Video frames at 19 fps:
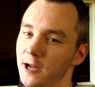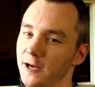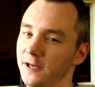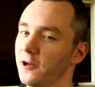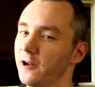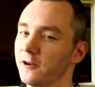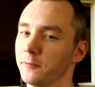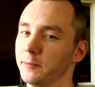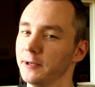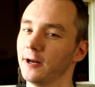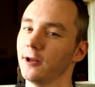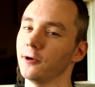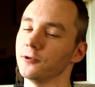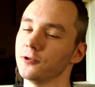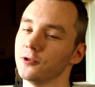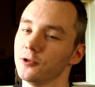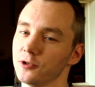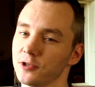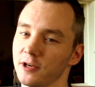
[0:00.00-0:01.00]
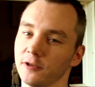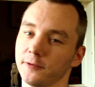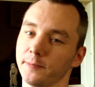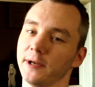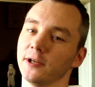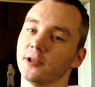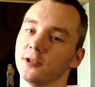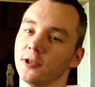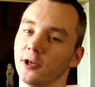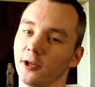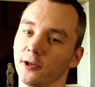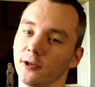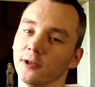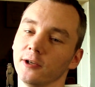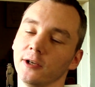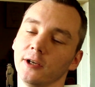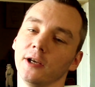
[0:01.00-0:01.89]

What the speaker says: and you don't have to be close, you just have to spend a turn.